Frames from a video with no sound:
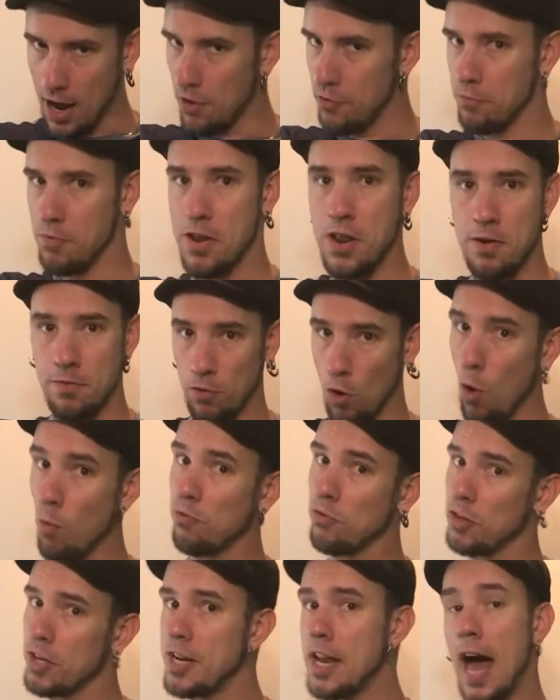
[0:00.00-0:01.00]
I'll
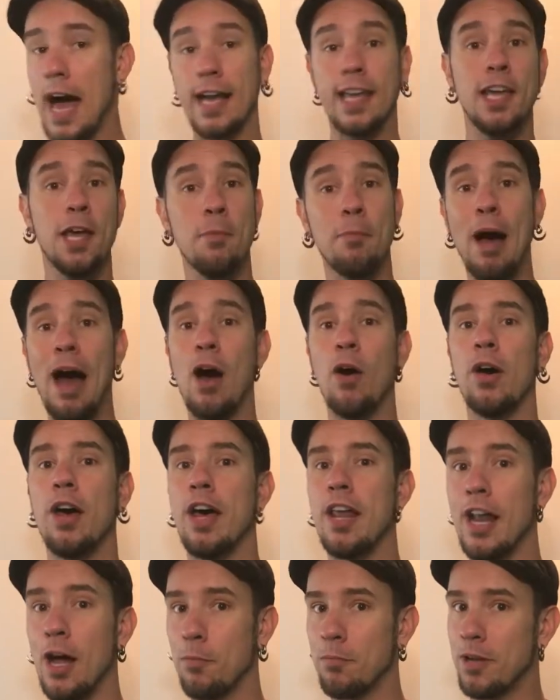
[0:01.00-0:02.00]
hopefully knock him
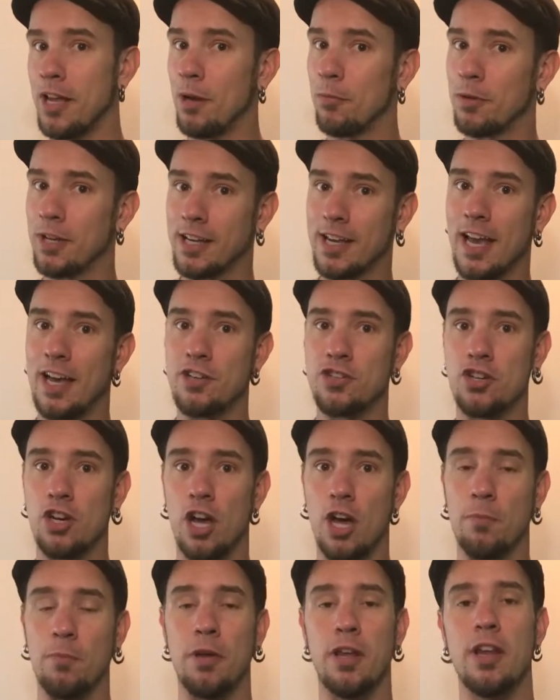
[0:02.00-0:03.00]
out and I'll be able to
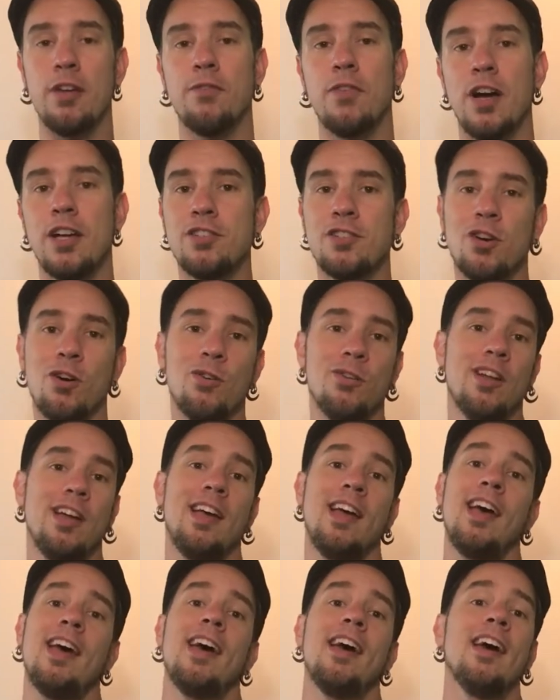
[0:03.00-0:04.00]
catch up. And if I
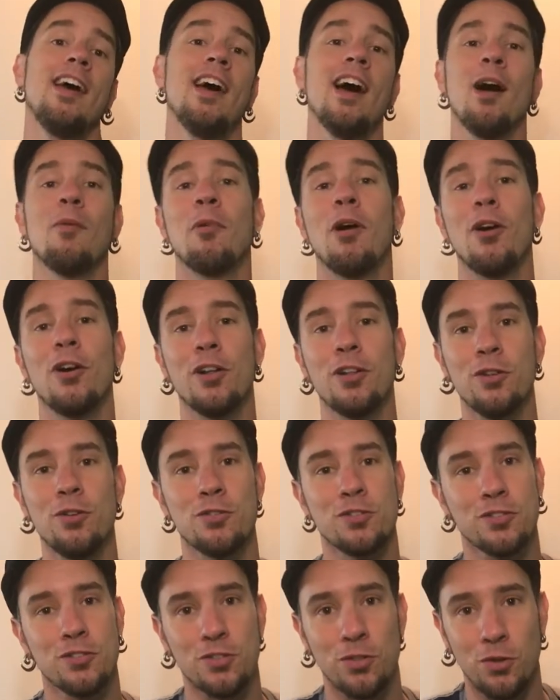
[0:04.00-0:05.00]
don't, I'm already
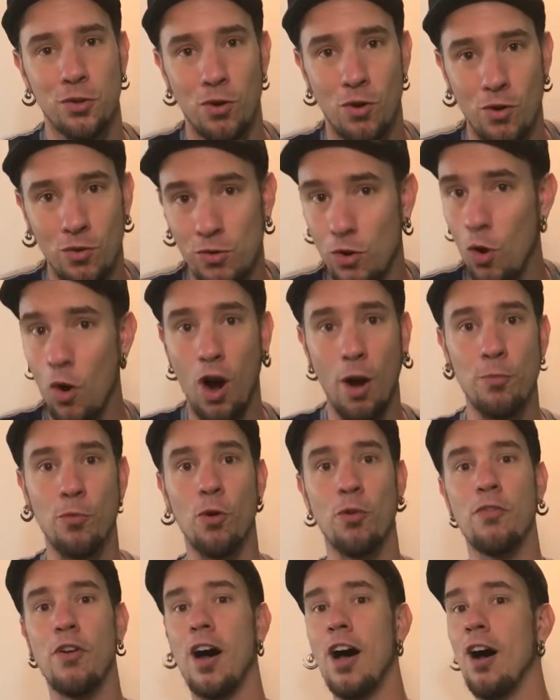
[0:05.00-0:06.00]
losing, so no
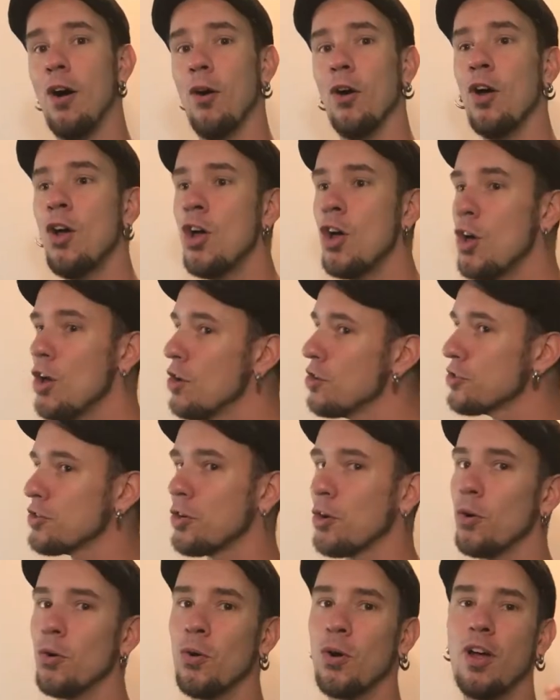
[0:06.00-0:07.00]
harm, no foul.
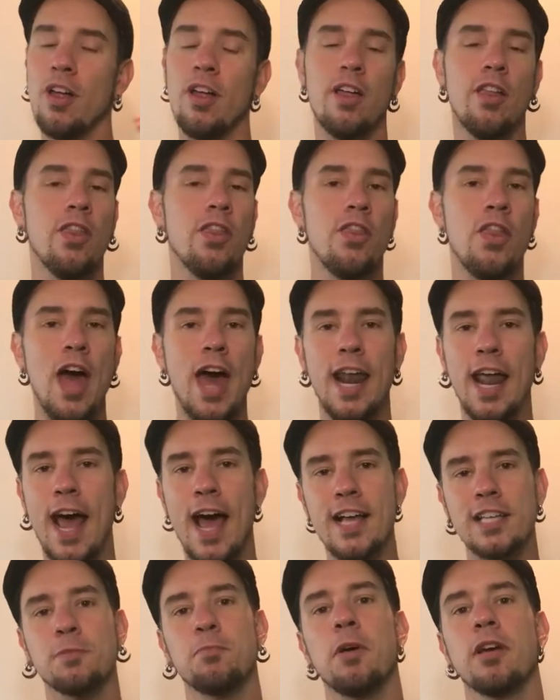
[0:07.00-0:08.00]
So
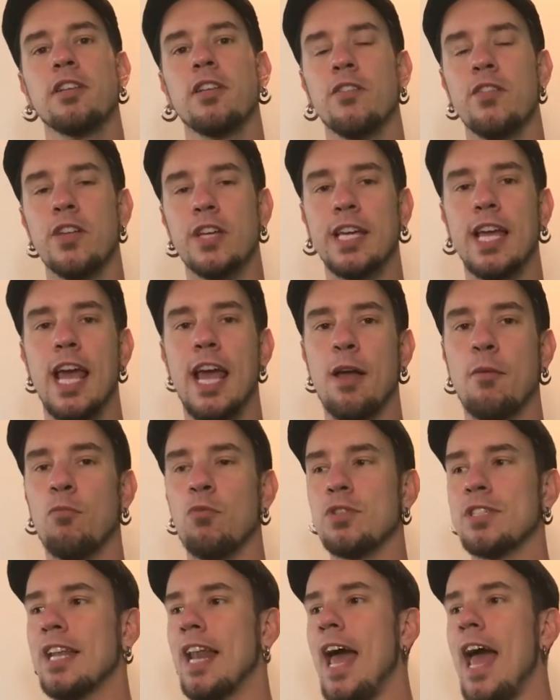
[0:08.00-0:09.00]
that aspect of the
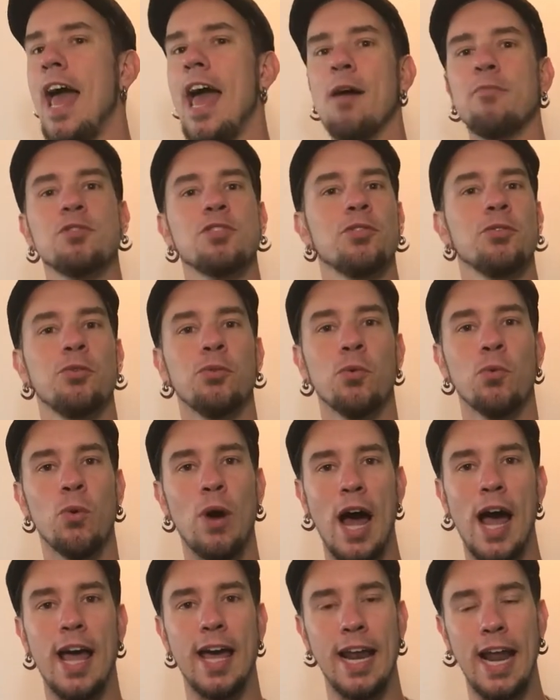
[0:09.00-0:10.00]
game was an absolute
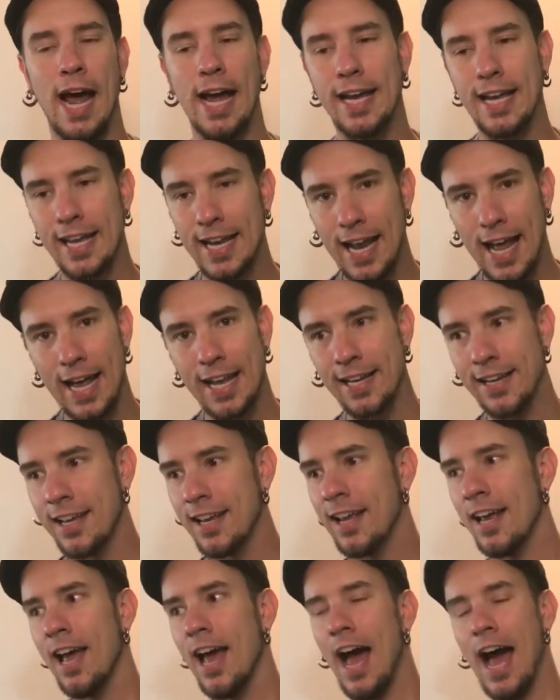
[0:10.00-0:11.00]
riot. I
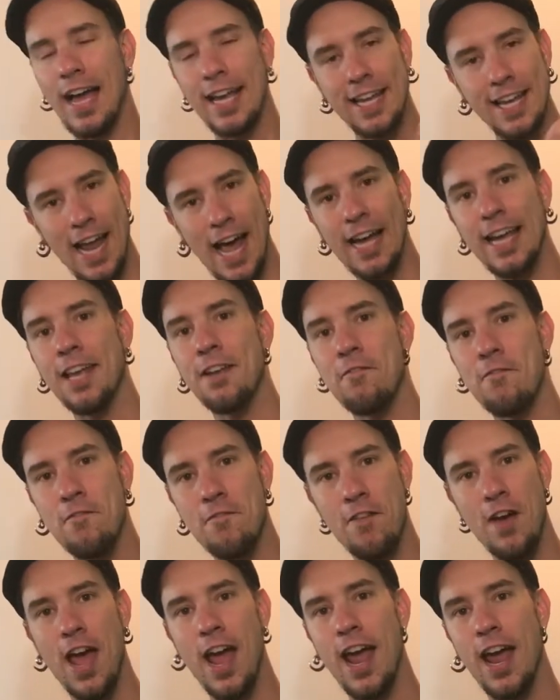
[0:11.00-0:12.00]
cannot
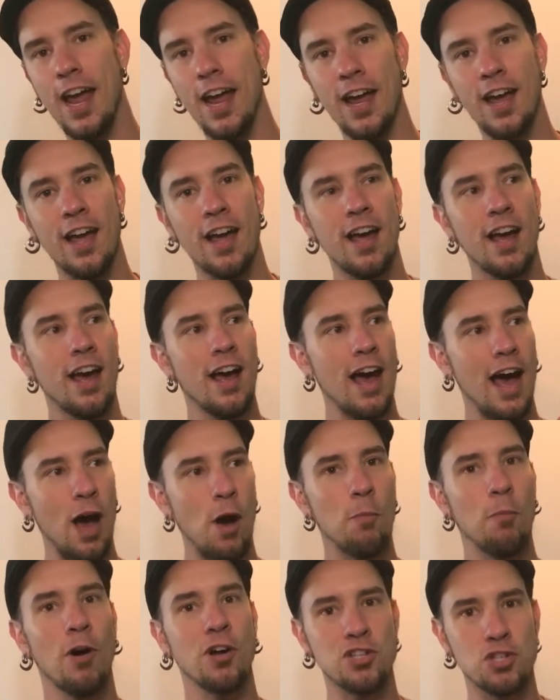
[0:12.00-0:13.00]
convey
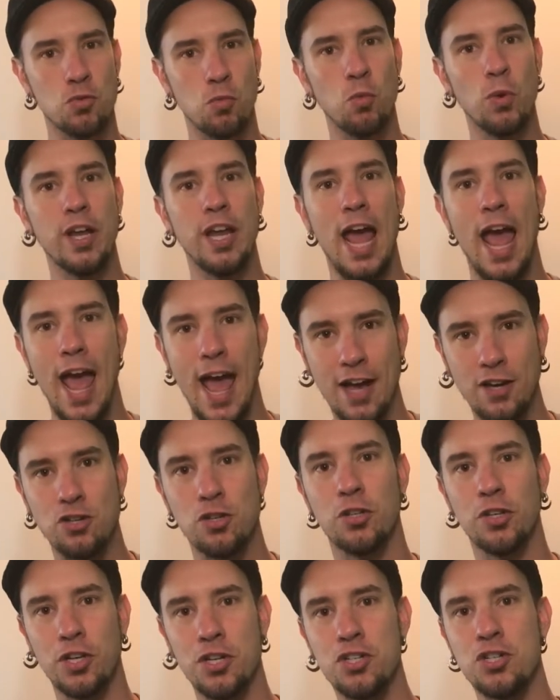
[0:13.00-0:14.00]
how much we
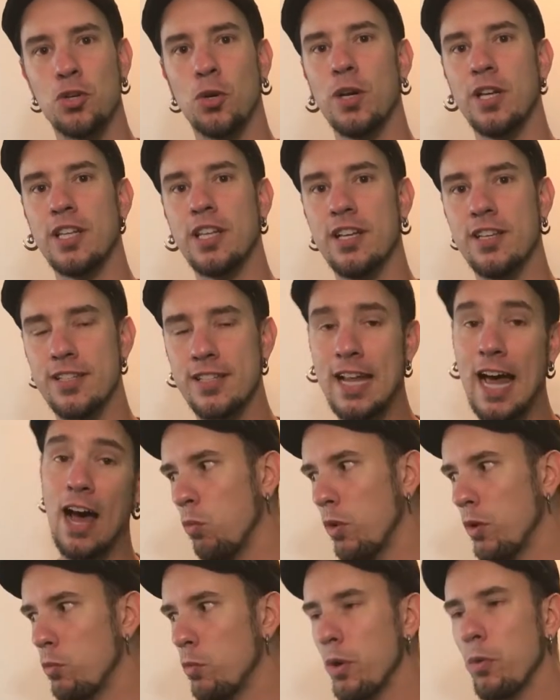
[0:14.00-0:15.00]
actually enjoyed this.
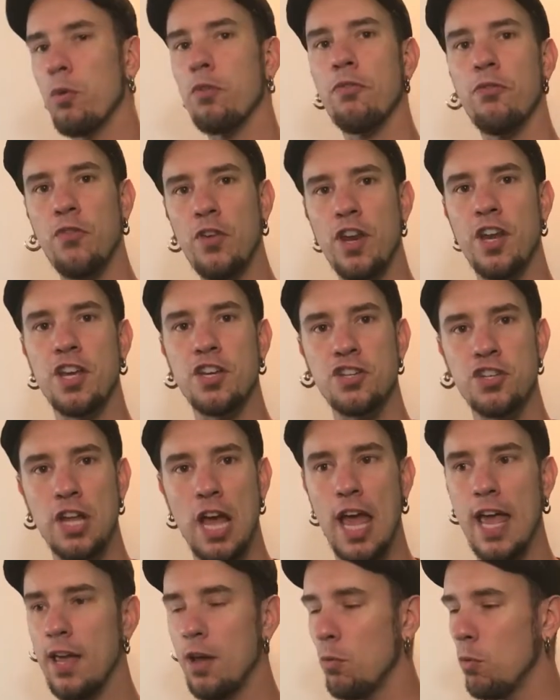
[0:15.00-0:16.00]
When we were
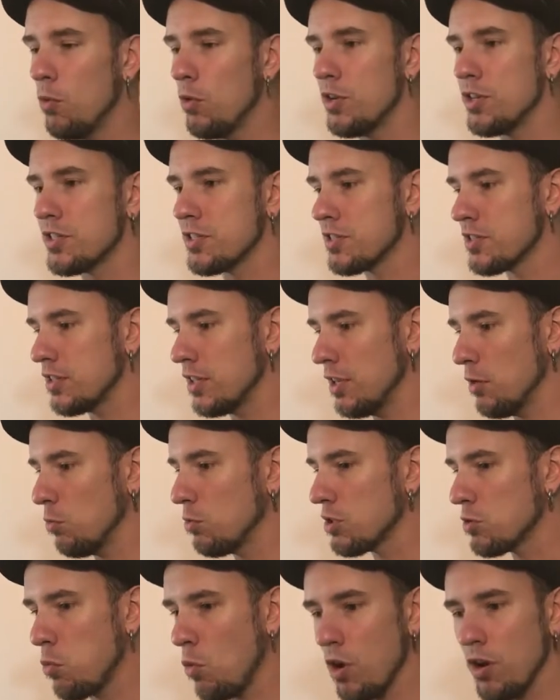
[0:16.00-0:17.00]
finished, it was
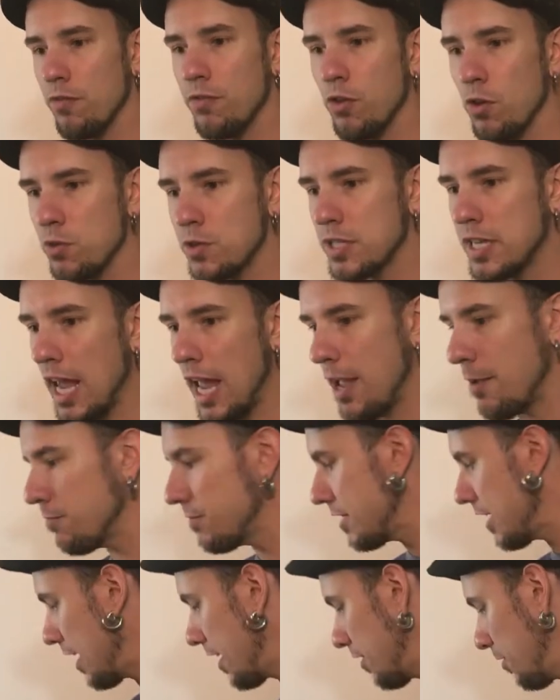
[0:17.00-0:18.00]
one of those
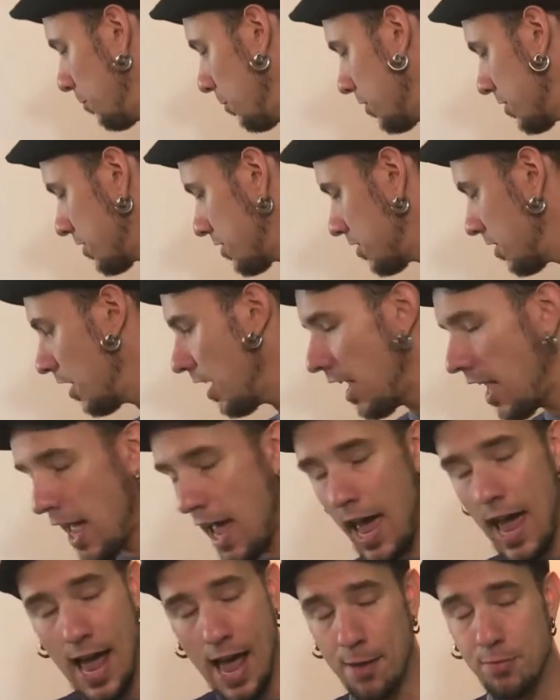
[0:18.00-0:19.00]
games that it was
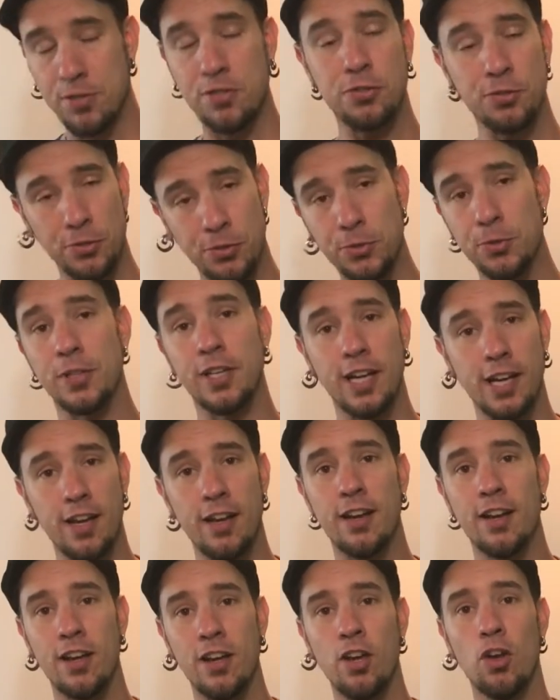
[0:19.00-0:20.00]

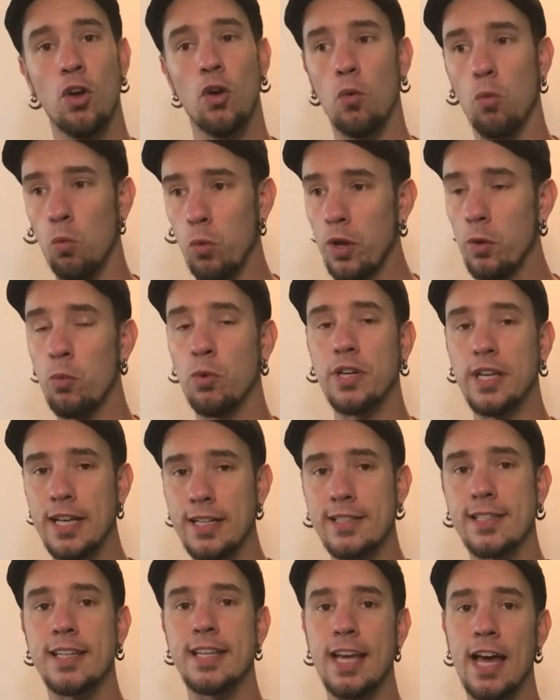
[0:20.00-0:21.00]
absolutely, we
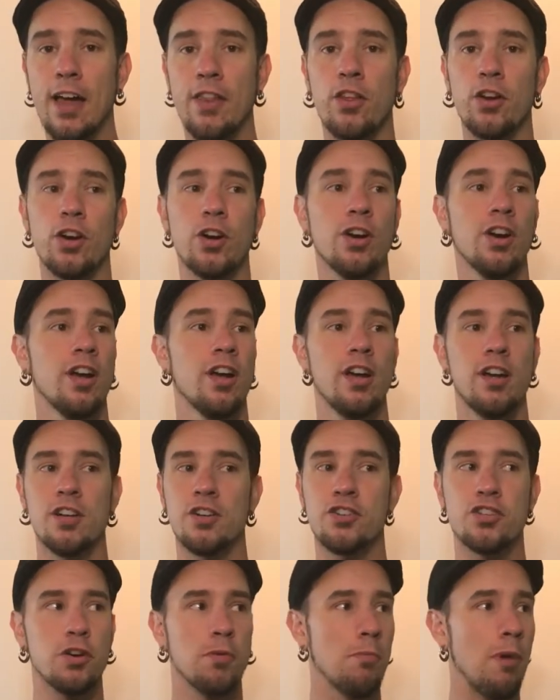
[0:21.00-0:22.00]
would get together
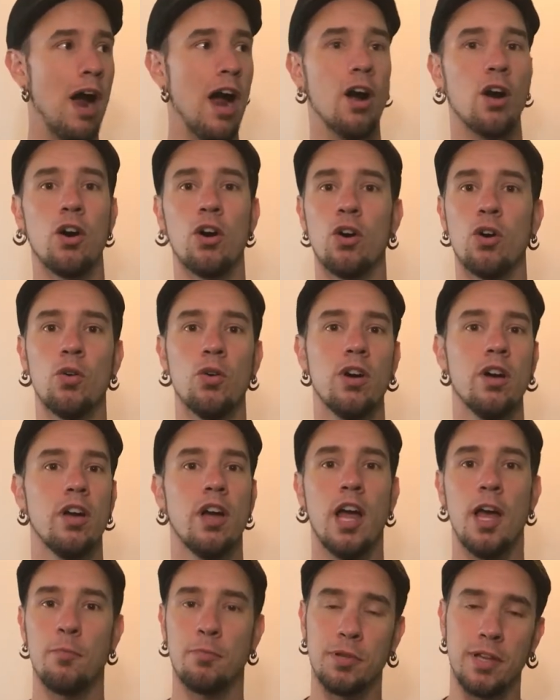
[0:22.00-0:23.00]
tomorrow
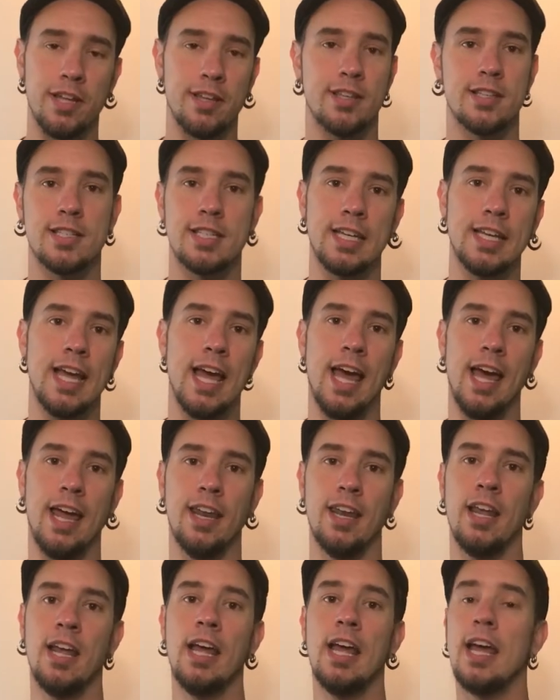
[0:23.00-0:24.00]
and play this
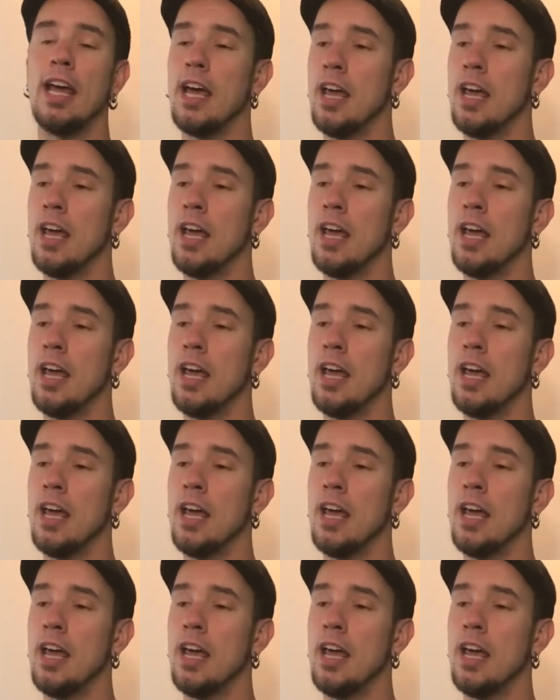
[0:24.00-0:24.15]
again.